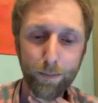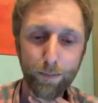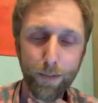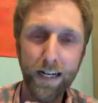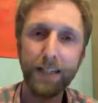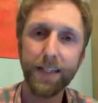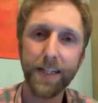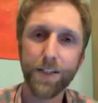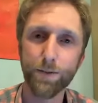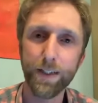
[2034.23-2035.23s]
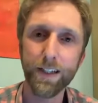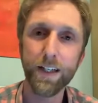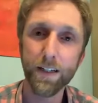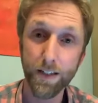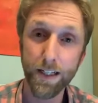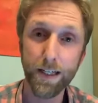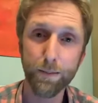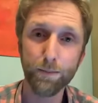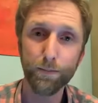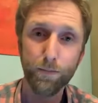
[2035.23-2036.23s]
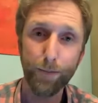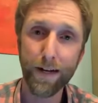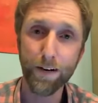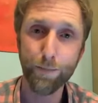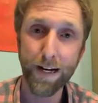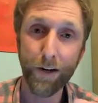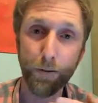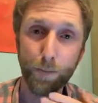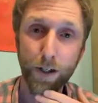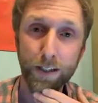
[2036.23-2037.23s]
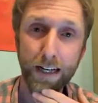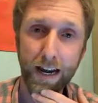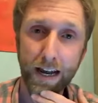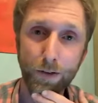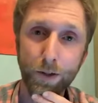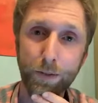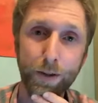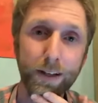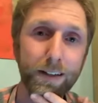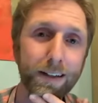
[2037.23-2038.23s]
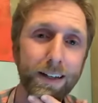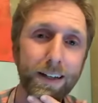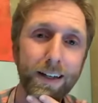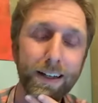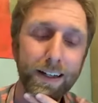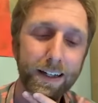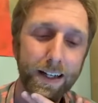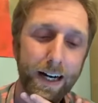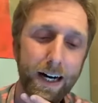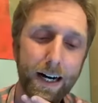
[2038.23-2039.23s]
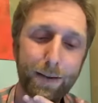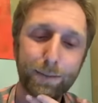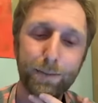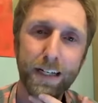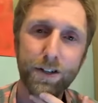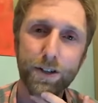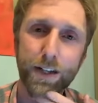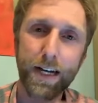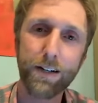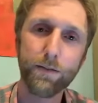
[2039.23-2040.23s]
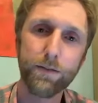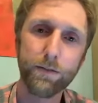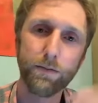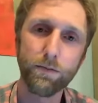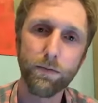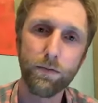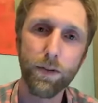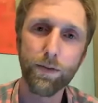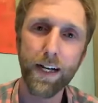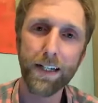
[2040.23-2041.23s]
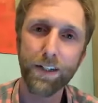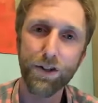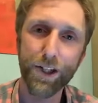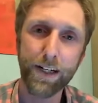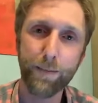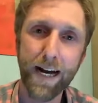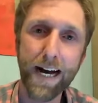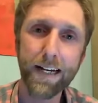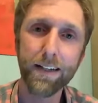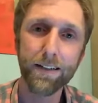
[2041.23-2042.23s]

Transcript: But I did get to read this to him from out of my notebook that I had with me, and just kind of reflect and share back